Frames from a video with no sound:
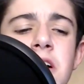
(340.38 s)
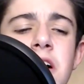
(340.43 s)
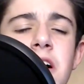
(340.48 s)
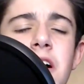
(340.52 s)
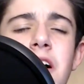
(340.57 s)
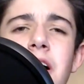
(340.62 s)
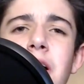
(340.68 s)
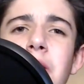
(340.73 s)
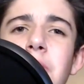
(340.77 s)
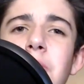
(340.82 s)

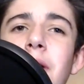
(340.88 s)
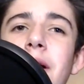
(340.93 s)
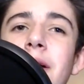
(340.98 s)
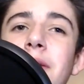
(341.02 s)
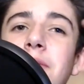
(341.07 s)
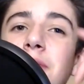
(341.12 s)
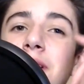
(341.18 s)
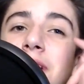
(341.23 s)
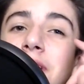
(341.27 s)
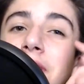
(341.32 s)

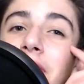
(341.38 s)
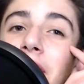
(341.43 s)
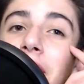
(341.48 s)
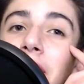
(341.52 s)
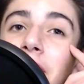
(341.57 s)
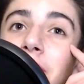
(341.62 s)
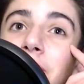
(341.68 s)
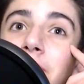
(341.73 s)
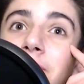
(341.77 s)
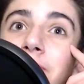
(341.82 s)
where'd he
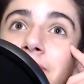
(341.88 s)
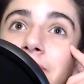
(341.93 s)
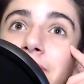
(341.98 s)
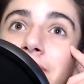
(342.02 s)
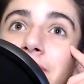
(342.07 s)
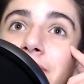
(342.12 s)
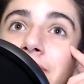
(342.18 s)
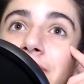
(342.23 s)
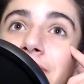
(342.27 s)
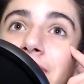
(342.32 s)
go?
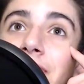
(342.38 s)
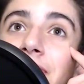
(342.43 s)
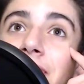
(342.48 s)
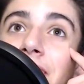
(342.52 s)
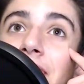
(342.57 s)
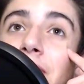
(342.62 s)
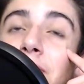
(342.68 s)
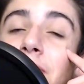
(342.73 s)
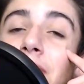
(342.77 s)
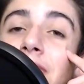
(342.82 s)

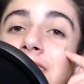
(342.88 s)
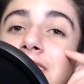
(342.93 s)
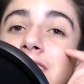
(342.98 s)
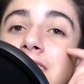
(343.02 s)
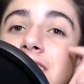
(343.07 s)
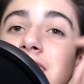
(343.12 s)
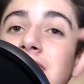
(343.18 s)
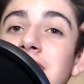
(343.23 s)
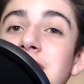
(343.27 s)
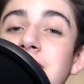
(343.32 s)
He went
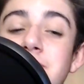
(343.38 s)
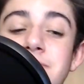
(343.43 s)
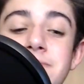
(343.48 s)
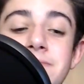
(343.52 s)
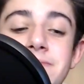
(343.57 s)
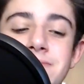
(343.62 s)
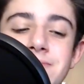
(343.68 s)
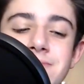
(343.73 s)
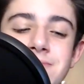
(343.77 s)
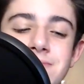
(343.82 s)
to,
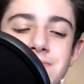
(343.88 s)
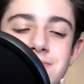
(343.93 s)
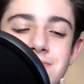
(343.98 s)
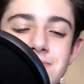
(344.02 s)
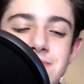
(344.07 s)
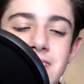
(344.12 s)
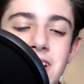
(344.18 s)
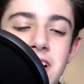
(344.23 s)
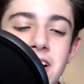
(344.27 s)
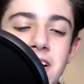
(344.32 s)

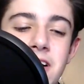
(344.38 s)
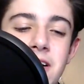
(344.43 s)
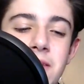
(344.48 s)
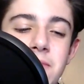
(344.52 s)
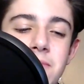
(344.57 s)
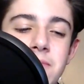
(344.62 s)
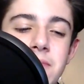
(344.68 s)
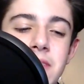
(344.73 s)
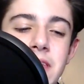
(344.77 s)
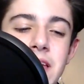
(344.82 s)

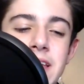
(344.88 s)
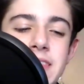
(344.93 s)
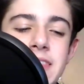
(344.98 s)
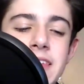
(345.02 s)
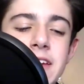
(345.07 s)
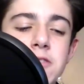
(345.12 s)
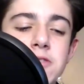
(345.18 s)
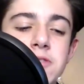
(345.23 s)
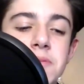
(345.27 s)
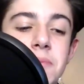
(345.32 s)
I
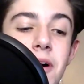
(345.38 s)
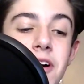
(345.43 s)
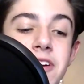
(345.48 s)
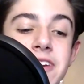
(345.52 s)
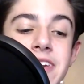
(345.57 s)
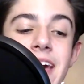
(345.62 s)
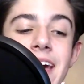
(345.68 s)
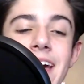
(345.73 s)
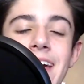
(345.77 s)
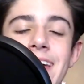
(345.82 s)
think it was
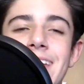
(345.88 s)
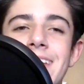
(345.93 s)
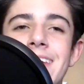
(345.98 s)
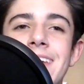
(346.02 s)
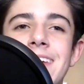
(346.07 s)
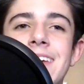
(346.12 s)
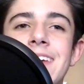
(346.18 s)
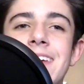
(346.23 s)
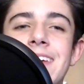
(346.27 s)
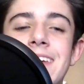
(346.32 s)
Marquette.
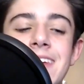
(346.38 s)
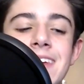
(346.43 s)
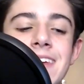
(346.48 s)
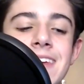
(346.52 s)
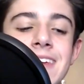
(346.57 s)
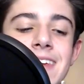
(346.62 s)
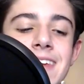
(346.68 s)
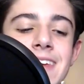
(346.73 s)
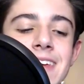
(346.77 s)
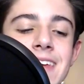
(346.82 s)

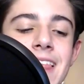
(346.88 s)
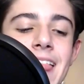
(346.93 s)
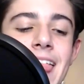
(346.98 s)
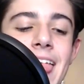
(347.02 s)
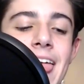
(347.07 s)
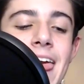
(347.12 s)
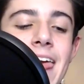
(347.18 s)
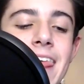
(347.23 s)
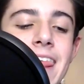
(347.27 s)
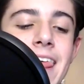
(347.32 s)

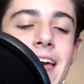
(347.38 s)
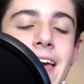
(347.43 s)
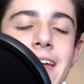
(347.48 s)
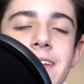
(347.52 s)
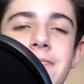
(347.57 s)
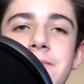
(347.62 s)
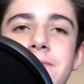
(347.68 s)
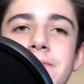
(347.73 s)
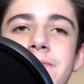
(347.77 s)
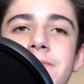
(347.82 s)
And
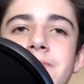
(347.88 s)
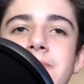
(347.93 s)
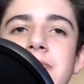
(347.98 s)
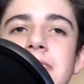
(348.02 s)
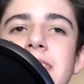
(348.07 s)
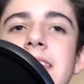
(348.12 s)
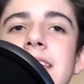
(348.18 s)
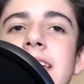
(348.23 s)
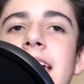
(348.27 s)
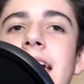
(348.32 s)
then
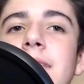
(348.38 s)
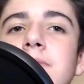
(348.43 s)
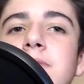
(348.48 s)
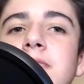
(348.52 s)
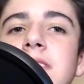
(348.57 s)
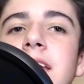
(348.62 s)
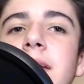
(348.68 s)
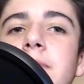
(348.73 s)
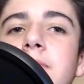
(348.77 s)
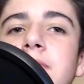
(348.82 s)
he came to
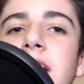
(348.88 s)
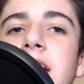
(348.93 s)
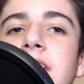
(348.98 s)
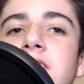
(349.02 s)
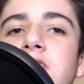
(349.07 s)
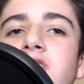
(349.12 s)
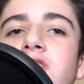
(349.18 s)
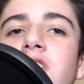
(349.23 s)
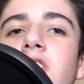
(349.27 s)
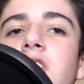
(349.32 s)
the NBA,
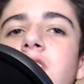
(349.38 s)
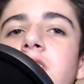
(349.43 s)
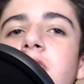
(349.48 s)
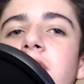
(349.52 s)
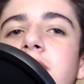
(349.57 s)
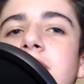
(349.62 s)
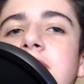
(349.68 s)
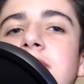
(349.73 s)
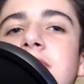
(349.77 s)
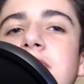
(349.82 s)
struggled
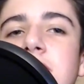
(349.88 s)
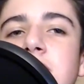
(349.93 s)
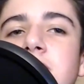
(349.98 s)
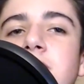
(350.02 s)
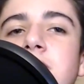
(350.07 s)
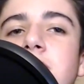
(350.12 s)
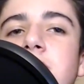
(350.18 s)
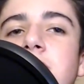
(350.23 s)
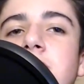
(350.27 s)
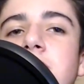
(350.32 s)
on the
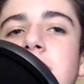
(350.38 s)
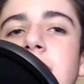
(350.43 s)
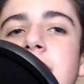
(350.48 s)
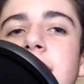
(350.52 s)
Sixers,